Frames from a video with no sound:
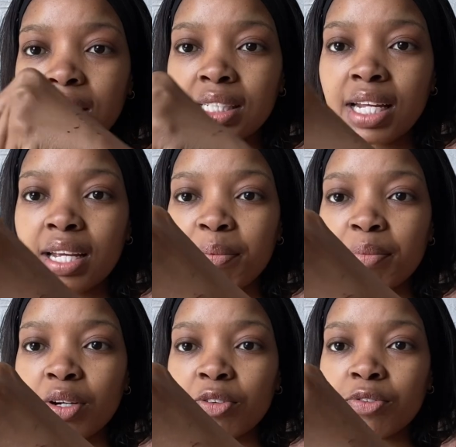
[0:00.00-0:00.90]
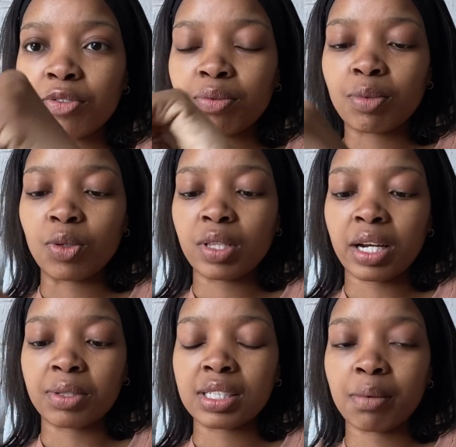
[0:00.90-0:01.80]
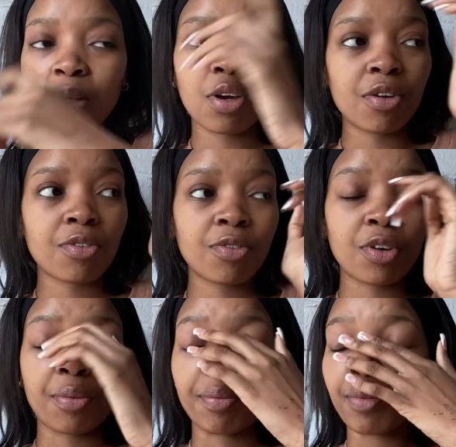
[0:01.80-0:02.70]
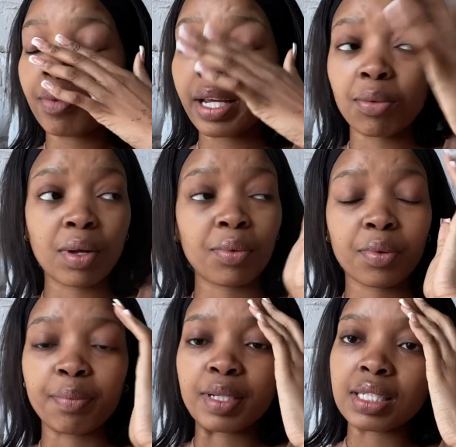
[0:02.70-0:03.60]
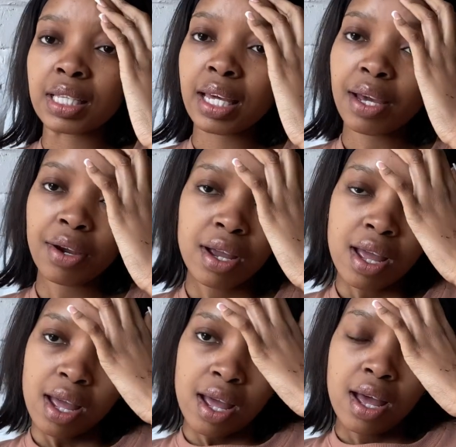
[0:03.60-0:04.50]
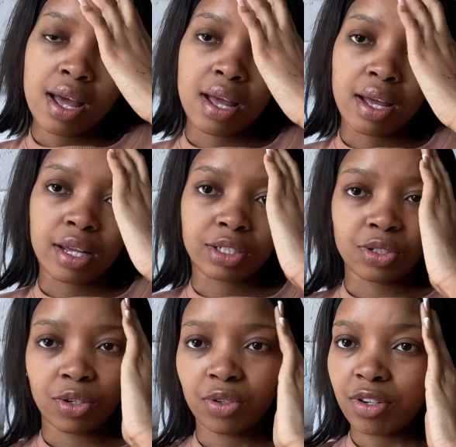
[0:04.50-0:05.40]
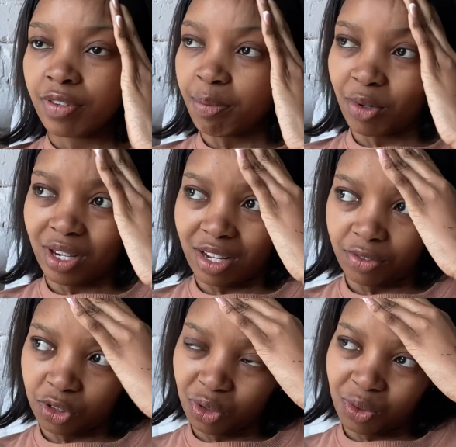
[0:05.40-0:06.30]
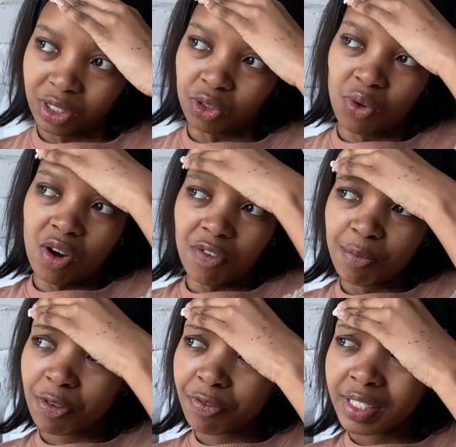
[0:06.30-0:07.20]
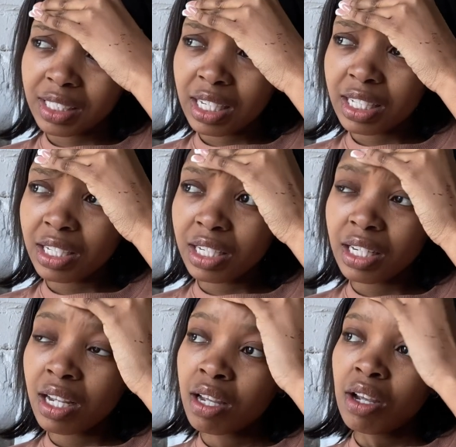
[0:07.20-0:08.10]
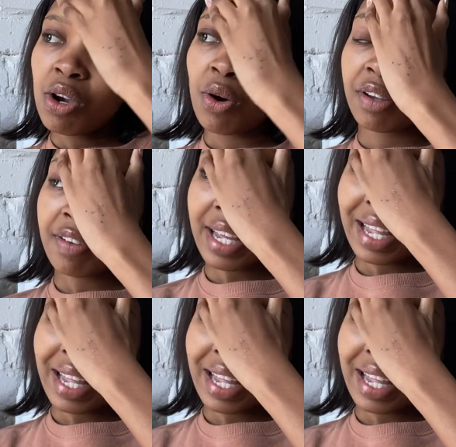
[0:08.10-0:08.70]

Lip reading: just like a bit of glue that I was stemming off from like when we were busy there. So I don't know if I'm gonna have to do a soak off professionally or if I